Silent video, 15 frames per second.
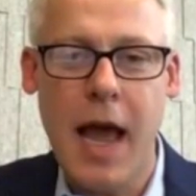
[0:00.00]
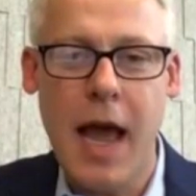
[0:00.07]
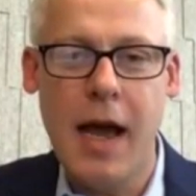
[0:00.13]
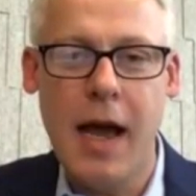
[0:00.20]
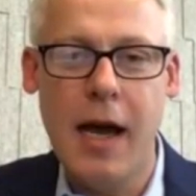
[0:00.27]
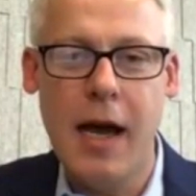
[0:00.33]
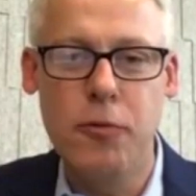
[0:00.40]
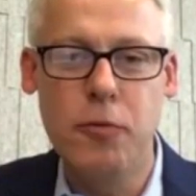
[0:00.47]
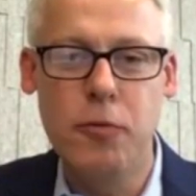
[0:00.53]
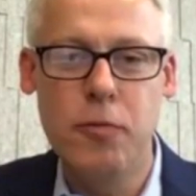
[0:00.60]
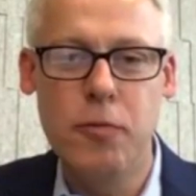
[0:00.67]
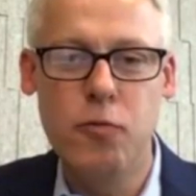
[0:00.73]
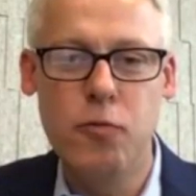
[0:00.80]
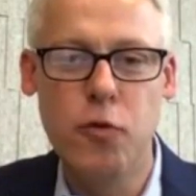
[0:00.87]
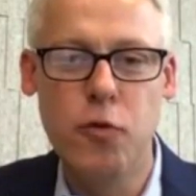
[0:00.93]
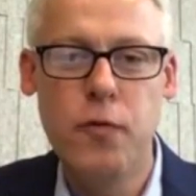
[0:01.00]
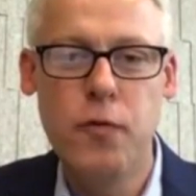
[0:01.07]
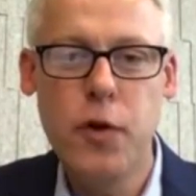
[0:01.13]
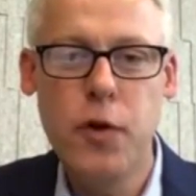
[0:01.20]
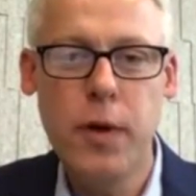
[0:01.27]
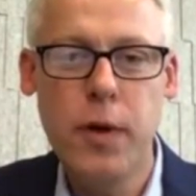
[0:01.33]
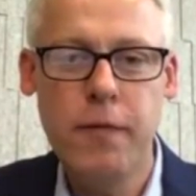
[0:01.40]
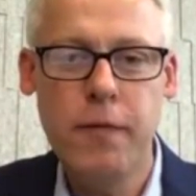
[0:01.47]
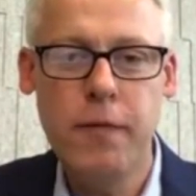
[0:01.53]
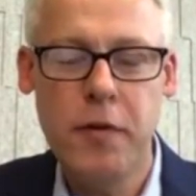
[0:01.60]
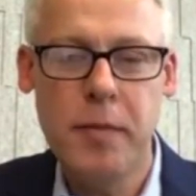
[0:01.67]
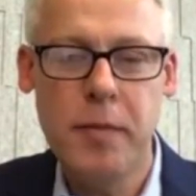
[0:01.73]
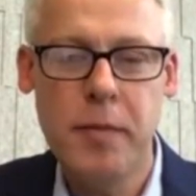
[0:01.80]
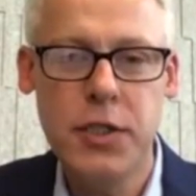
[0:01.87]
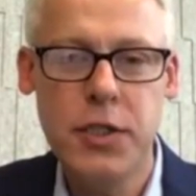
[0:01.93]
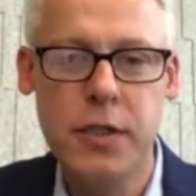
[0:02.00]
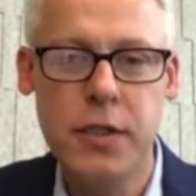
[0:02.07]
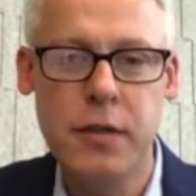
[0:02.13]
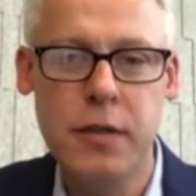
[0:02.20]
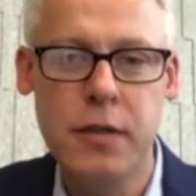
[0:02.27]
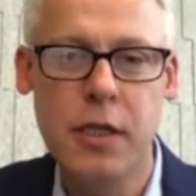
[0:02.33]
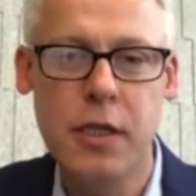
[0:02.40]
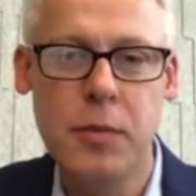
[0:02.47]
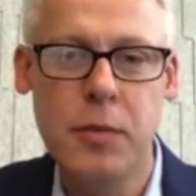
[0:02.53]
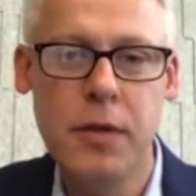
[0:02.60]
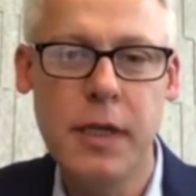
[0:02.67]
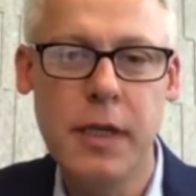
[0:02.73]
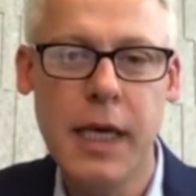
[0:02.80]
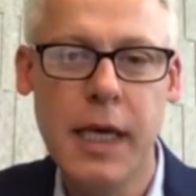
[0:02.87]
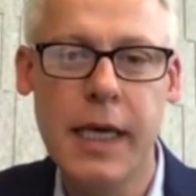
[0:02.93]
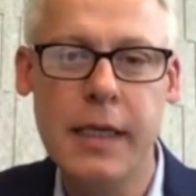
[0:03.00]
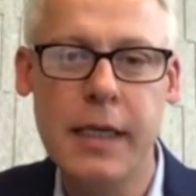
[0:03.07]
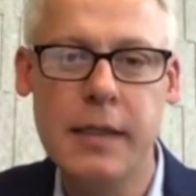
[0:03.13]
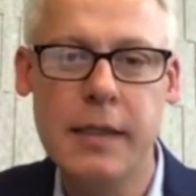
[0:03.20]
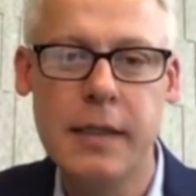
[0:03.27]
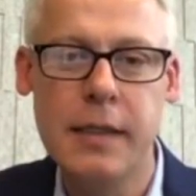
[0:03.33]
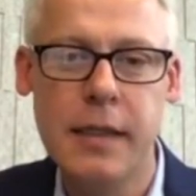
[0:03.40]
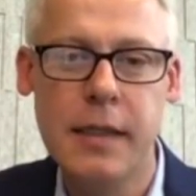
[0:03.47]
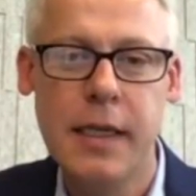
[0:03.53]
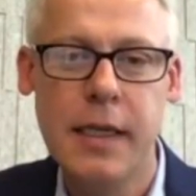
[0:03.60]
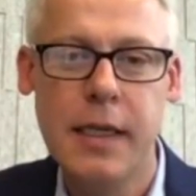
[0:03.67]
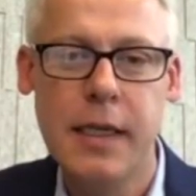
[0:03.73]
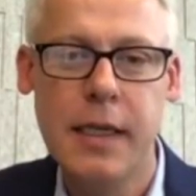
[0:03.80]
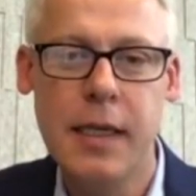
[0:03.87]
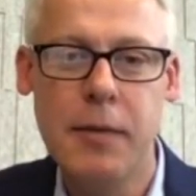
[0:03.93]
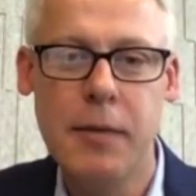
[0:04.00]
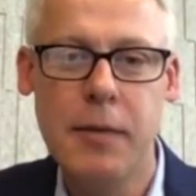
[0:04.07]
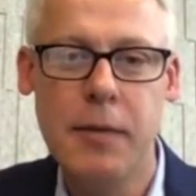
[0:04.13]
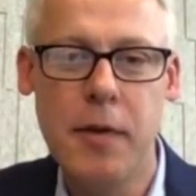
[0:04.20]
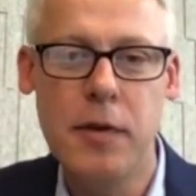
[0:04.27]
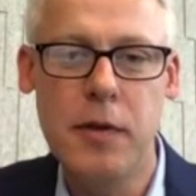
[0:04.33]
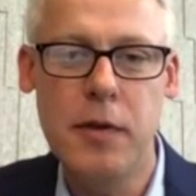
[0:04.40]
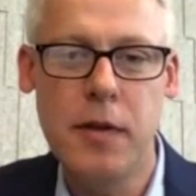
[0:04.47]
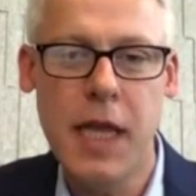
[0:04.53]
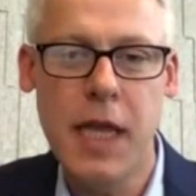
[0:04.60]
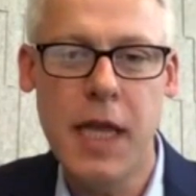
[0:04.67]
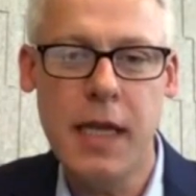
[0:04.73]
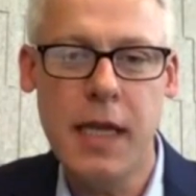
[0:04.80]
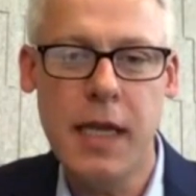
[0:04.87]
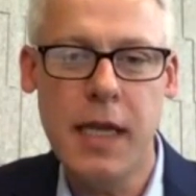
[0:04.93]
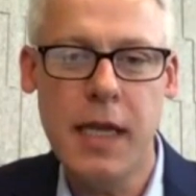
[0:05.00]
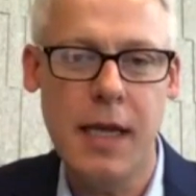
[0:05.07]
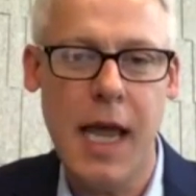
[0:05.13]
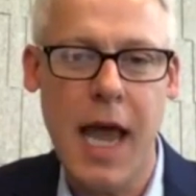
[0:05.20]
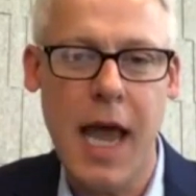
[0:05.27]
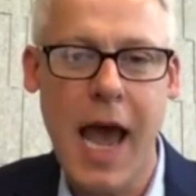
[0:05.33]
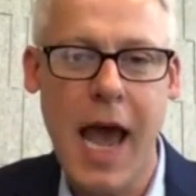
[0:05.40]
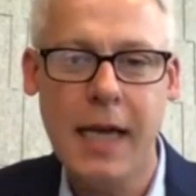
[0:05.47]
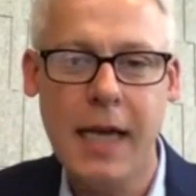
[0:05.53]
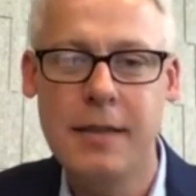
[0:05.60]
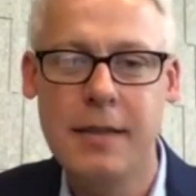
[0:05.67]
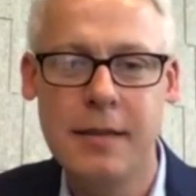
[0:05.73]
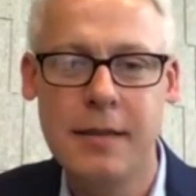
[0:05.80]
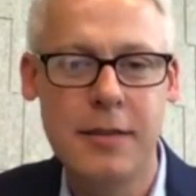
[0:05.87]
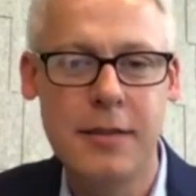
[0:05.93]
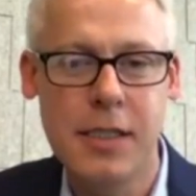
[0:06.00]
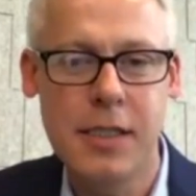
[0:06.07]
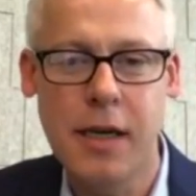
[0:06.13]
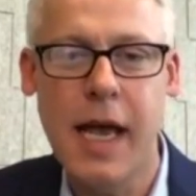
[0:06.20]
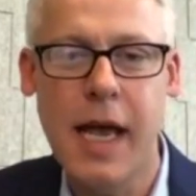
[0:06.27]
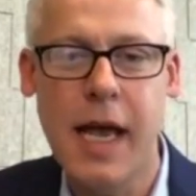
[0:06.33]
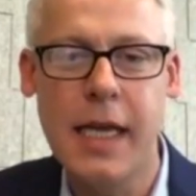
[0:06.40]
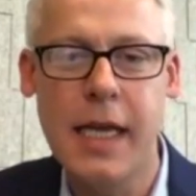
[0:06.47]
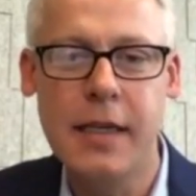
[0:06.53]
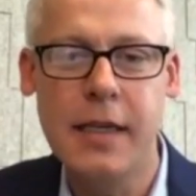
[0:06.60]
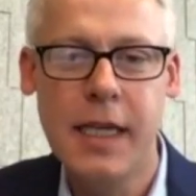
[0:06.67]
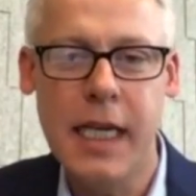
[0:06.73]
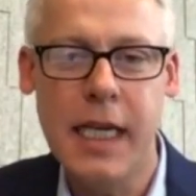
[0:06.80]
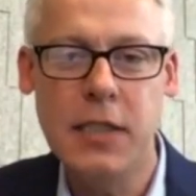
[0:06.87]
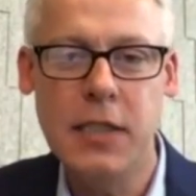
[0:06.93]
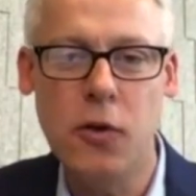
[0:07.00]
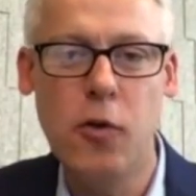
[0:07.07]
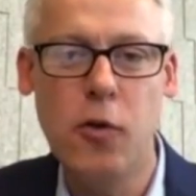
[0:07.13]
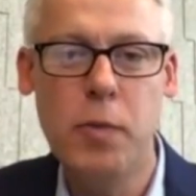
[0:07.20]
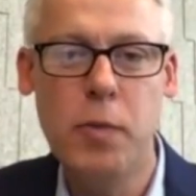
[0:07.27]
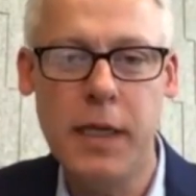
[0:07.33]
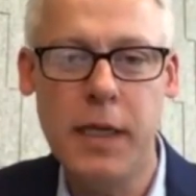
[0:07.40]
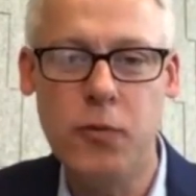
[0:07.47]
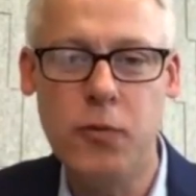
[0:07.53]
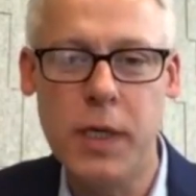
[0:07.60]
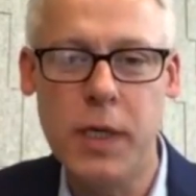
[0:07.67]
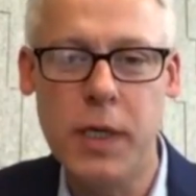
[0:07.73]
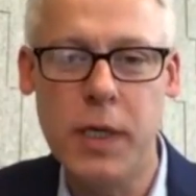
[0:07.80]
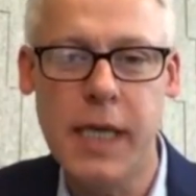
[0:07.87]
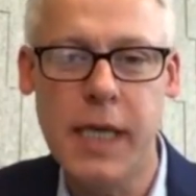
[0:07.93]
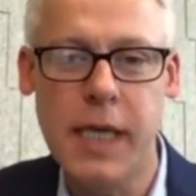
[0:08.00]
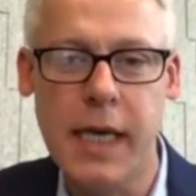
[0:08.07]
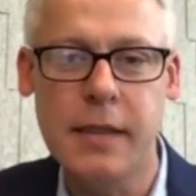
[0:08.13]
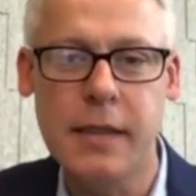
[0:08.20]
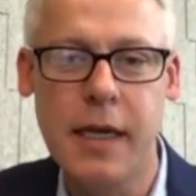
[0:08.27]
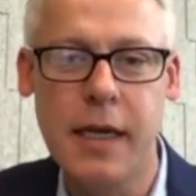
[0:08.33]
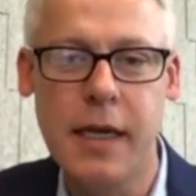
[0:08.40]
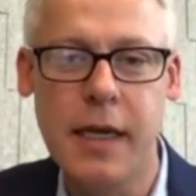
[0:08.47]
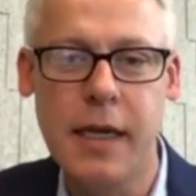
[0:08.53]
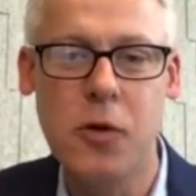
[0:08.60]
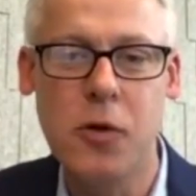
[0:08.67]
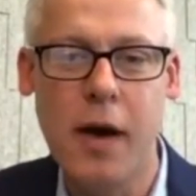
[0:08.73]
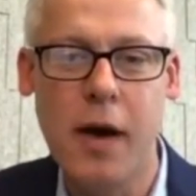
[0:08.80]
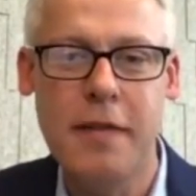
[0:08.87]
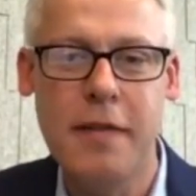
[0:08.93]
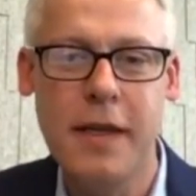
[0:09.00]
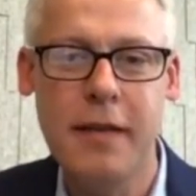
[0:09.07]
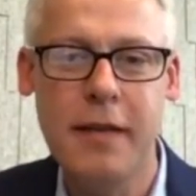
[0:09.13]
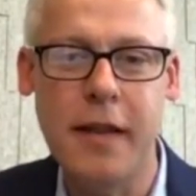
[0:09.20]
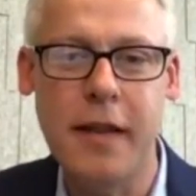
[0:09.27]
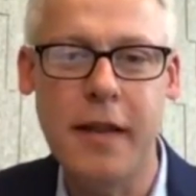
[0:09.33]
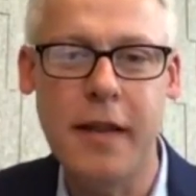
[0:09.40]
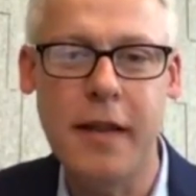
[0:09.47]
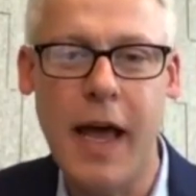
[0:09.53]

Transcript: uh, review information, communicate, think, act, decide, it's all being reset. And so I think that